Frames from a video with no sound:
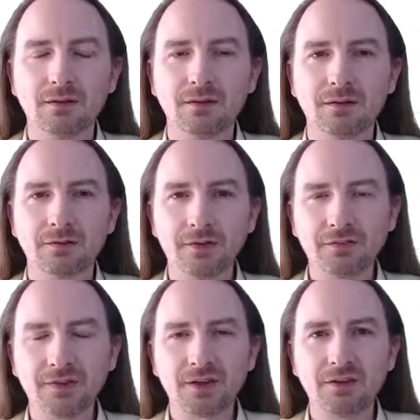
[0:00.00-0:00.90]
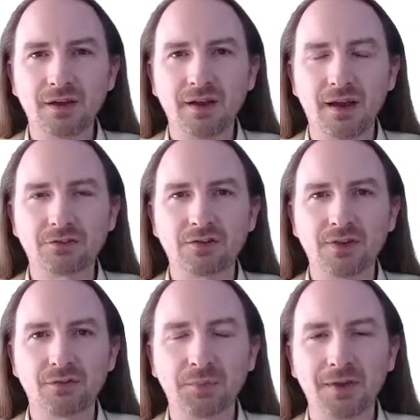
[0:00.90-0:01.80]
So let's take a look at Azure
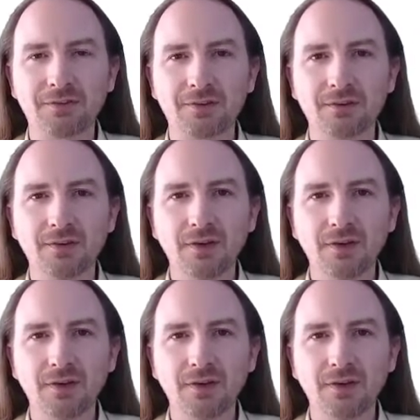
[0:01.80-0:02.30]
Dev Spaces.